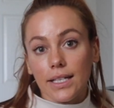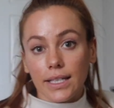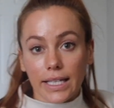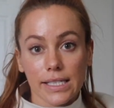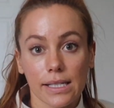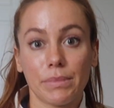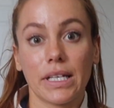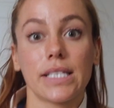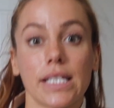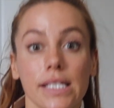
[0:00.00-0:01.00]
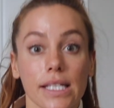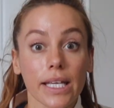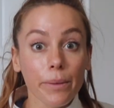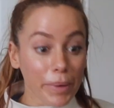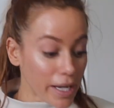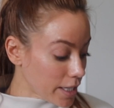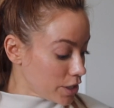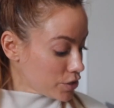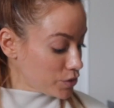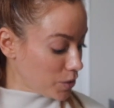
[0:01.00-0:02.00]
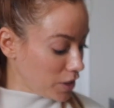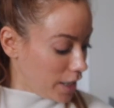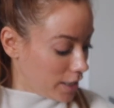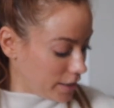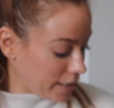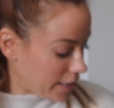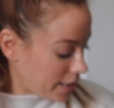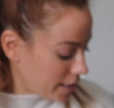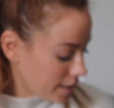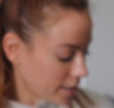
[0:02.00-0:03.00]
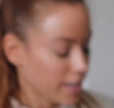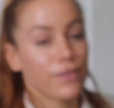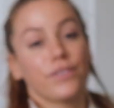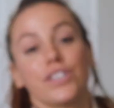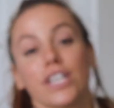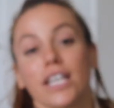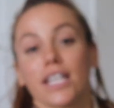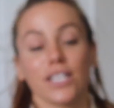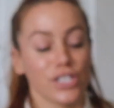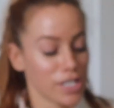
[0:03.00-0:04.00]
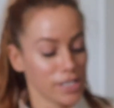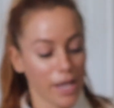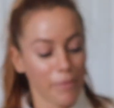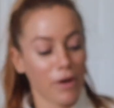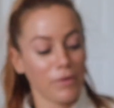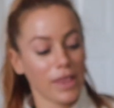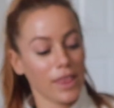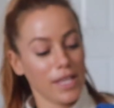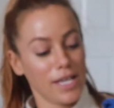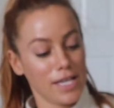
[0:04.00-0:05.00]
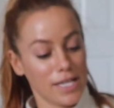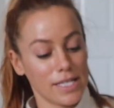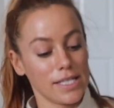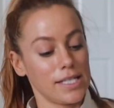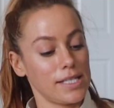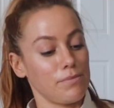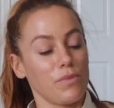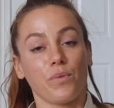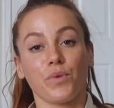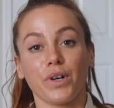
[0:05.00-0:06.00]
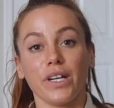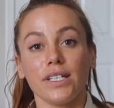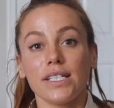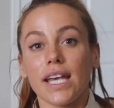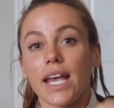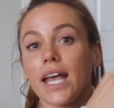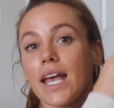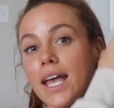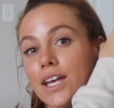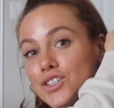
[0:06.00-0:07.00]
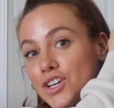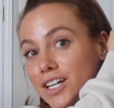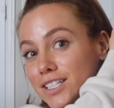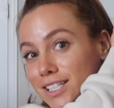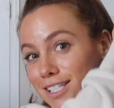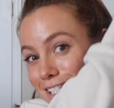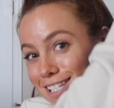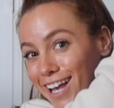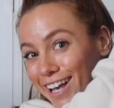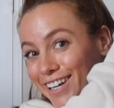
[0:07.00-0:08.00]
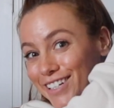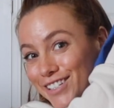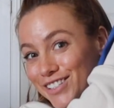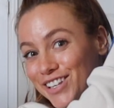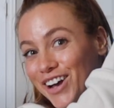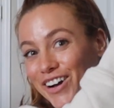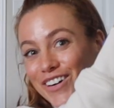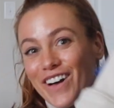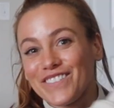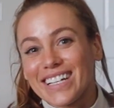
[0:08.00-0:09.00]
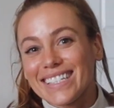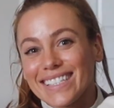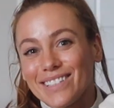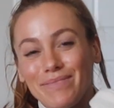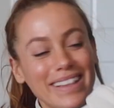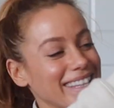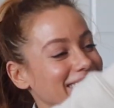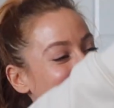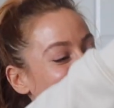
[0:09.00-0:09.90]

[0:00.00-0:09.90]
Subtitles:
like something to sleep in. So luckily, Evigen just came out with these Memorial Day shirts. So I'm gonna sleep in this